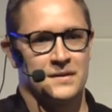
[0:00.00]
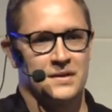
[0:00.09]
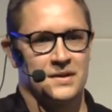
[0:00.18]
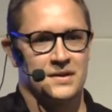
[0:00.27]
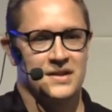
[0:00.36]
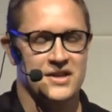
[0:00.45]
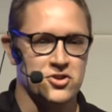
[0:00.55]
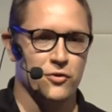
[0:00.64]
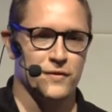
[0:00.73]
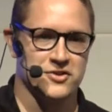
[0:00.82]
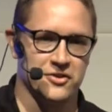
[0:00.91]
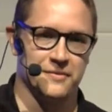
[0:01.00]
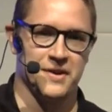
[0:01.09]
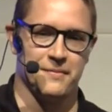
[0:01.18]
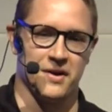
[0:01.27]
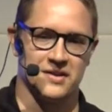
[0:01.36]
There's always going to be
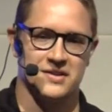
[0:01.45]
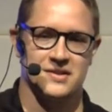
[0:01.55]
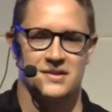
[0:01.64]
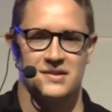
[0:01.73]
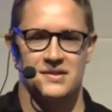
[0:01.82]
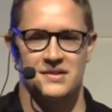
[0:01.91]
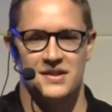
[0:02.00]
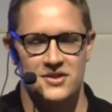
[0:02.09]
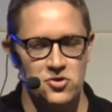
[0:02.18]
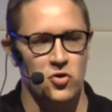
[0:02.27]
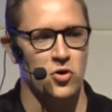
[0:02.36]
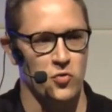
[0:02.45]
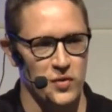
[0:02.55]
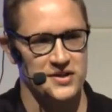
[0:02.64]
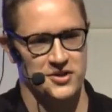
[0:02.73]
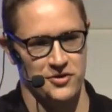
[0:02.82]
bugs. There's
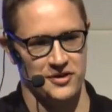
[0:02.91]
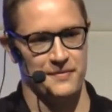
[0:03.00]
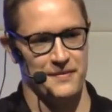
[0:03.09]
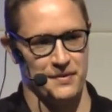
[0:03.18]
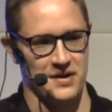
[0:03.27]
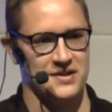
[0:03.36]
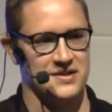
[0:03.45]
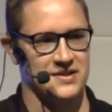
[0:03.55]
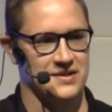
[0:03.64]
always going to be bugs